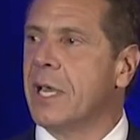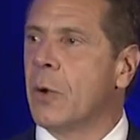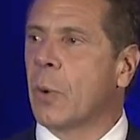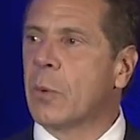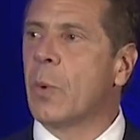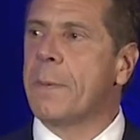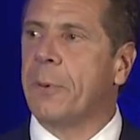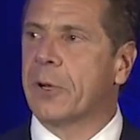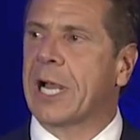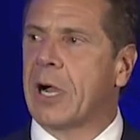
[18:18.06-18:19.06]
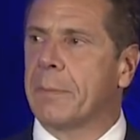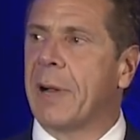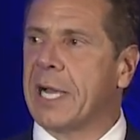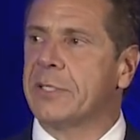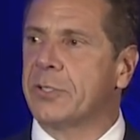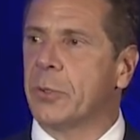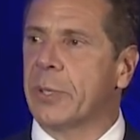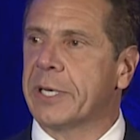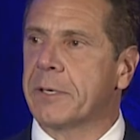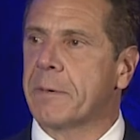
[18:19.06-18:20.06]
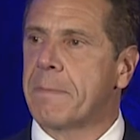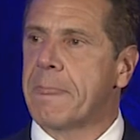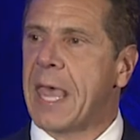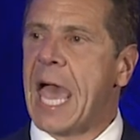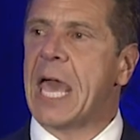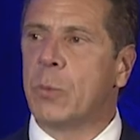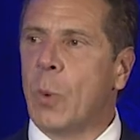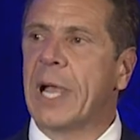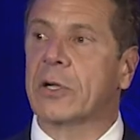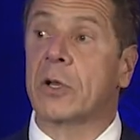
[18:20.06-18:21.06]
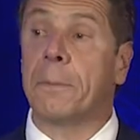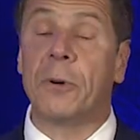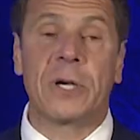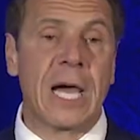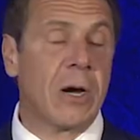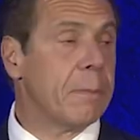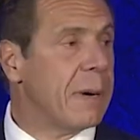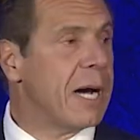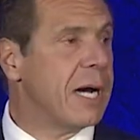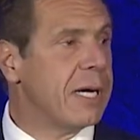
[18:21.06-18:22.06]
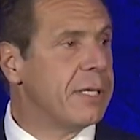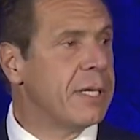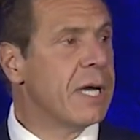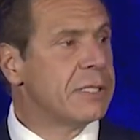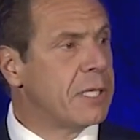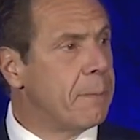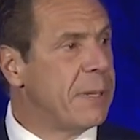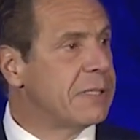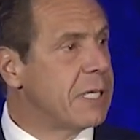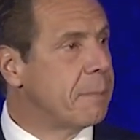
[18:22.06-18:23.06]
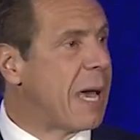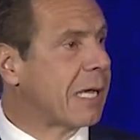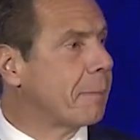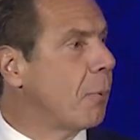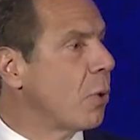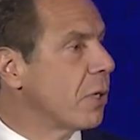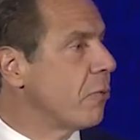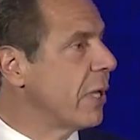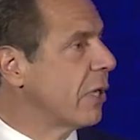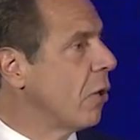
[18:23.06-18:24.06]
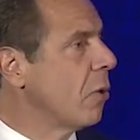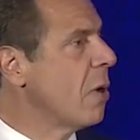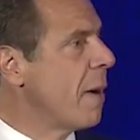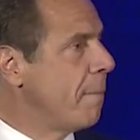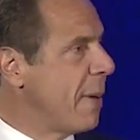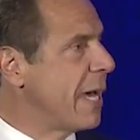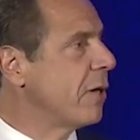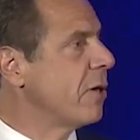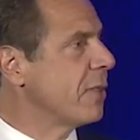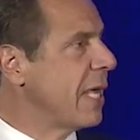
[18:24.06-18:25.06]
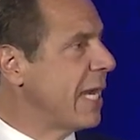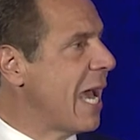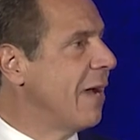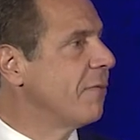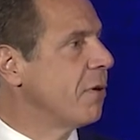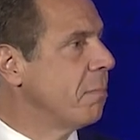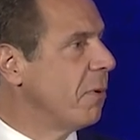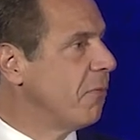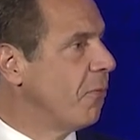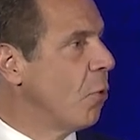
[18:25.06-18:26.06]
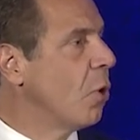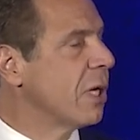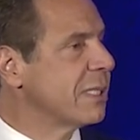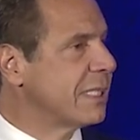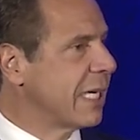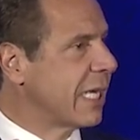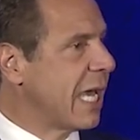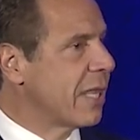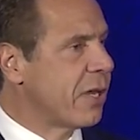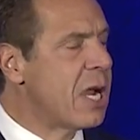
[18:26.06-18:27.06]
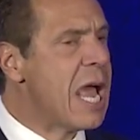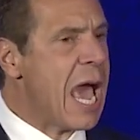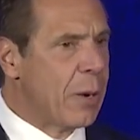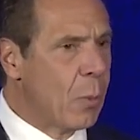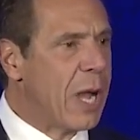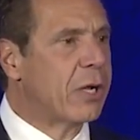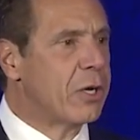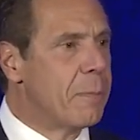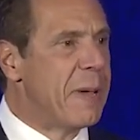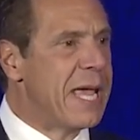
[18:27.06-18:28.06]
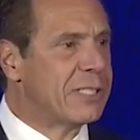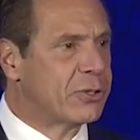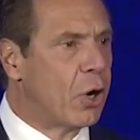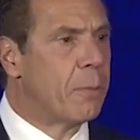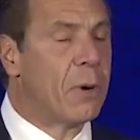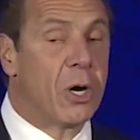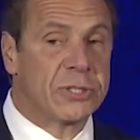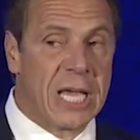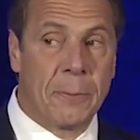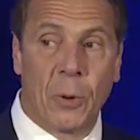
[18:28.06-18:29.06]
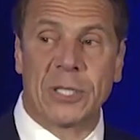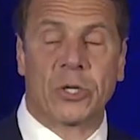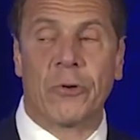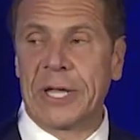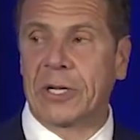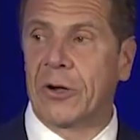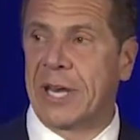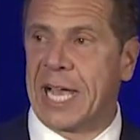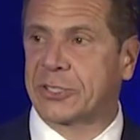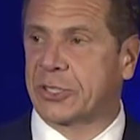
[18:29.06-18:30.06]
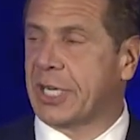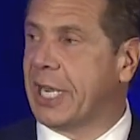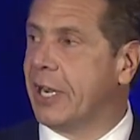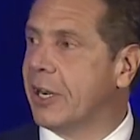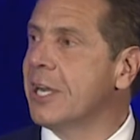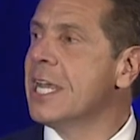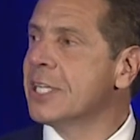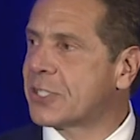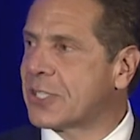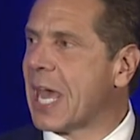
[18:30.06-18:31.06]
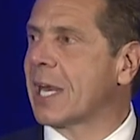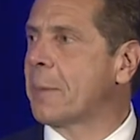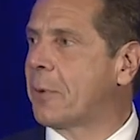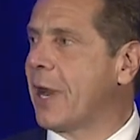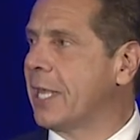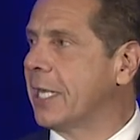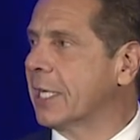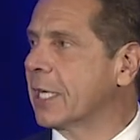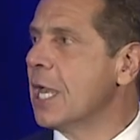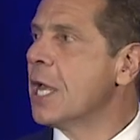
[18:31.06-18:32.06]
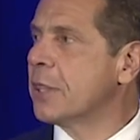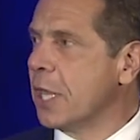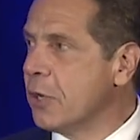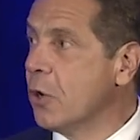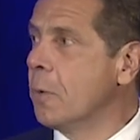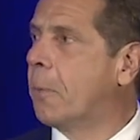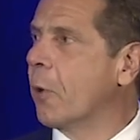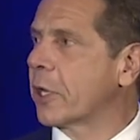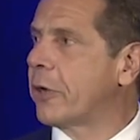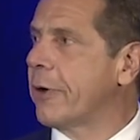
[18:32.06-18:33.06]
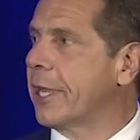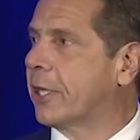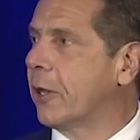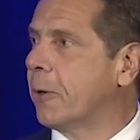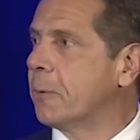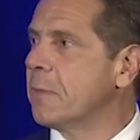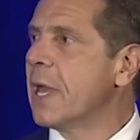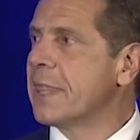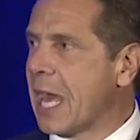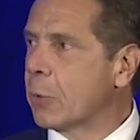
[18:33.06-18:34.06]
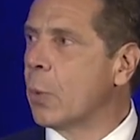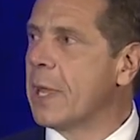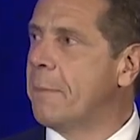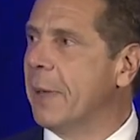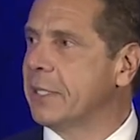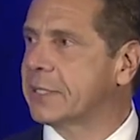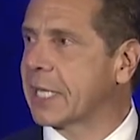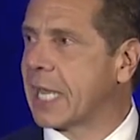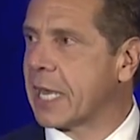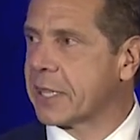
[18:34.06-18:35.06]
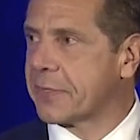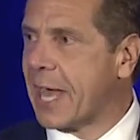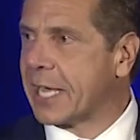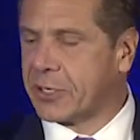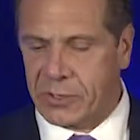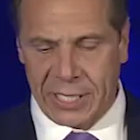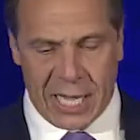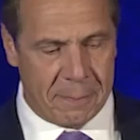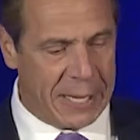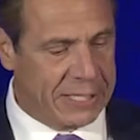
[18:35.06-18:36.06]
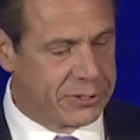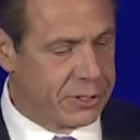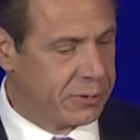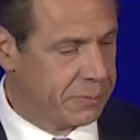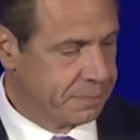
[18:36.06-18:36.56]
when we put our mind to it and we're going to put our mind to building back Puerto Rico better than ever before together. And we're going to be at Somos in Puerto Rico next year celebrating the new Puerto Rico that we built together. Thank you and God bless you.